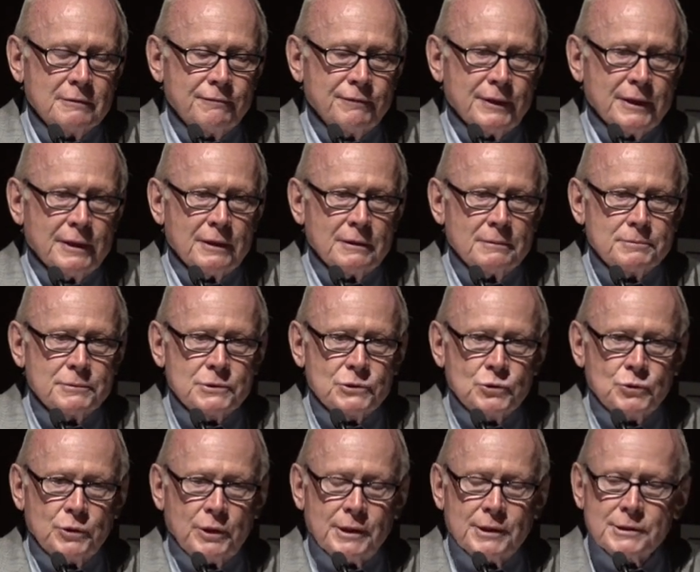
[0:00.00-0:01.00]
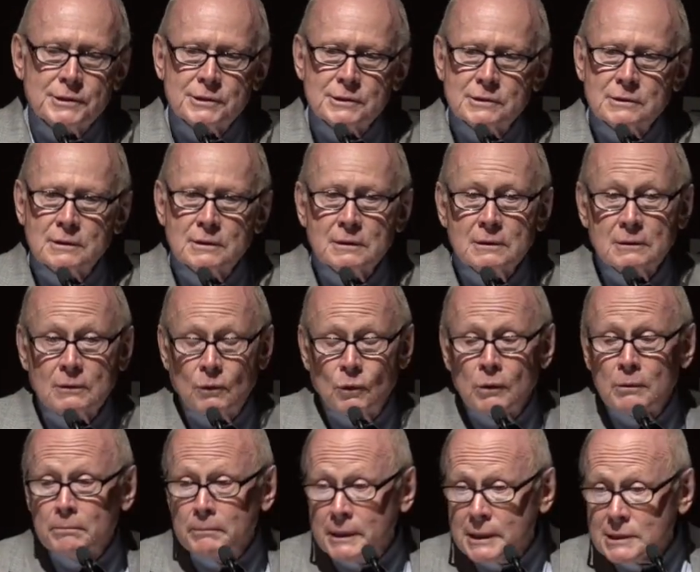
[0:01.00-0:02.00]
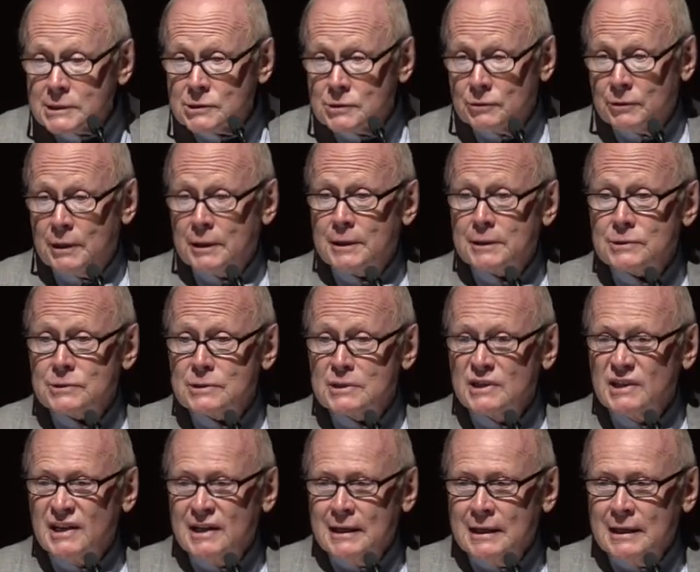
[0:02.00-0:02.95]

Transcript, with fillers: develops trust or mistrust